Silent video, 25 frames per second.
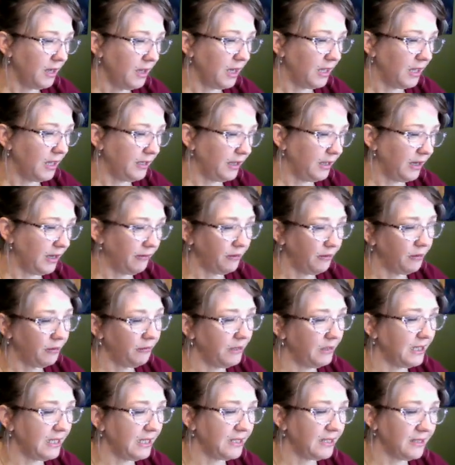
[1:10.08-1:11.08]
and you have your
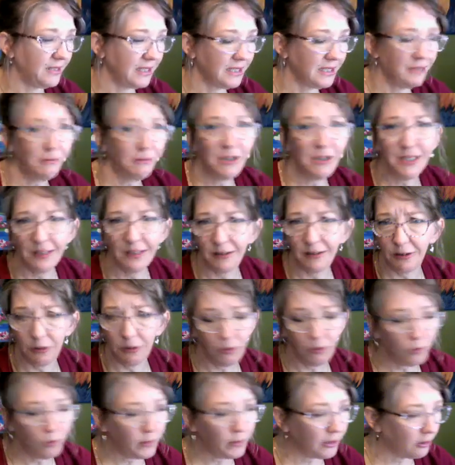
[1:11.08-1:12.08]
3 days. Lesson 1's a
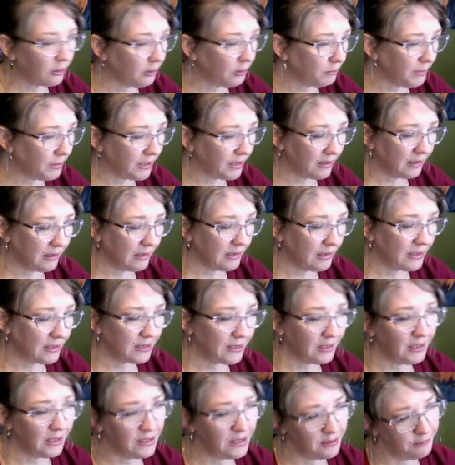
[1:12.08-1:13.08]
little weird
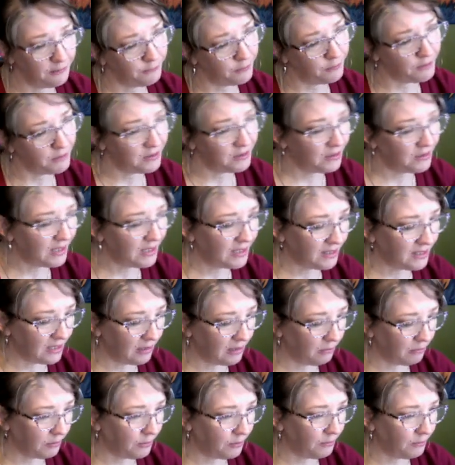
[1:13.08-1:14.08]
because it's the first lesson
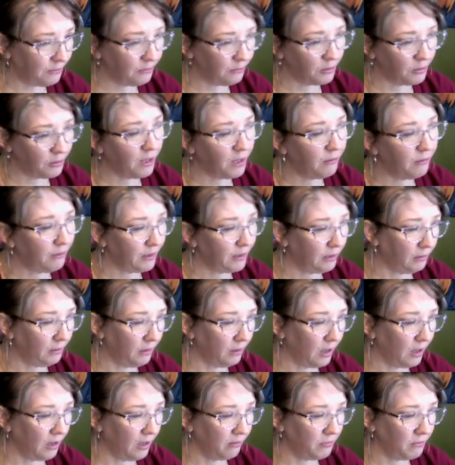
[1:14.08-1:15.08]
and we're covering a
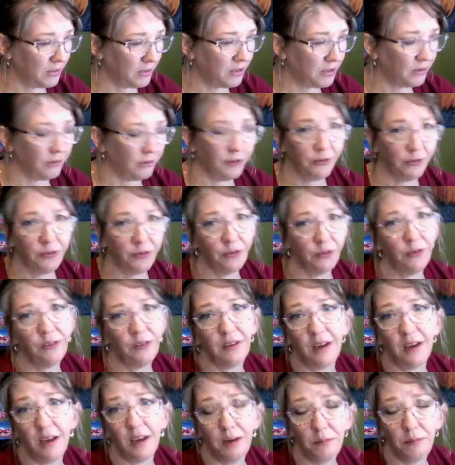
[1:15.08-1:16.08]
lot of material. So it's
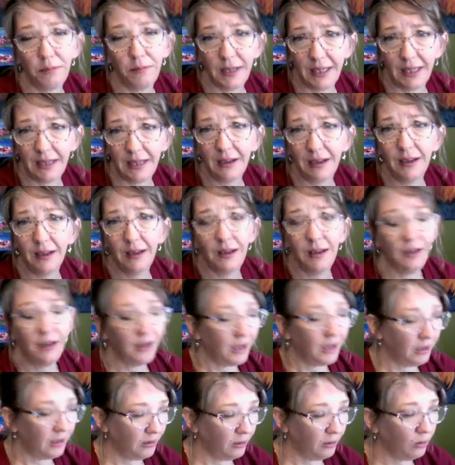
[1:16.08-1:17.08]
going to be
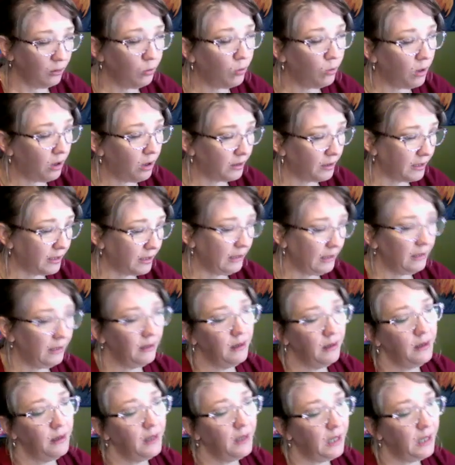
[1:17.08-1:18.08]
a little wonky
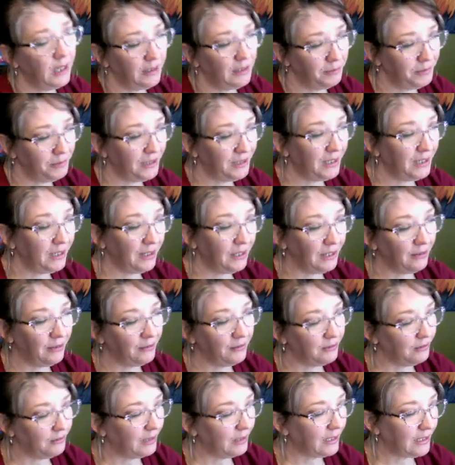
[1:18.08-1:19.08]
at the beginning.
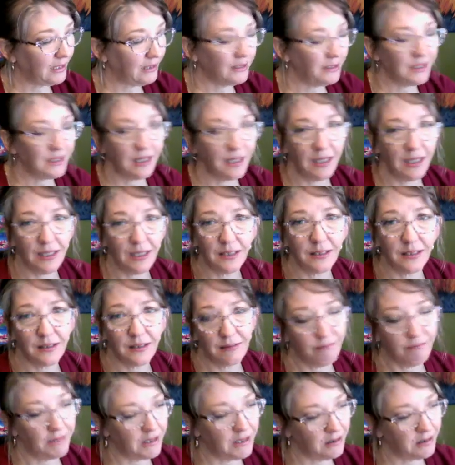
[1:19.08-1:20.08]
Like you said,
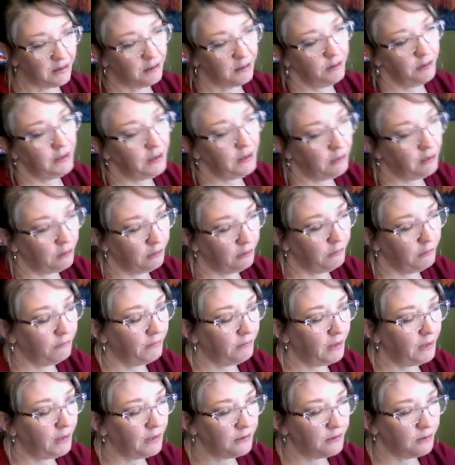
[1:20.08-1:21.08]
it's a learning
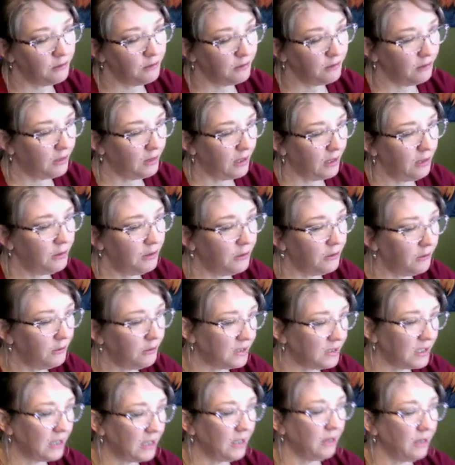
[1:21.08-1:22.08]
curve. And so there's a lot of
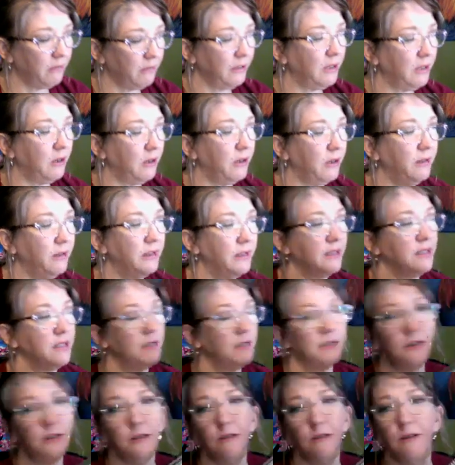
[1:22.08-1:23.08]
notes, and here we are on lesson
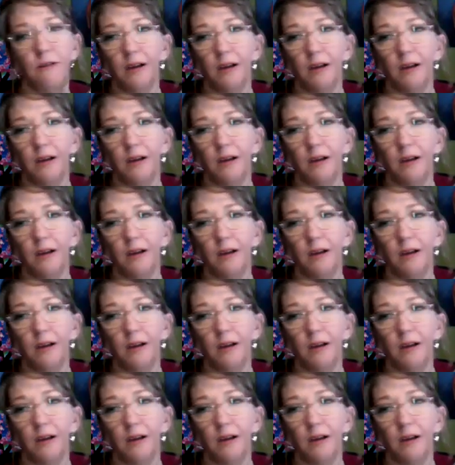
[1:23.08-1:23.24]
2.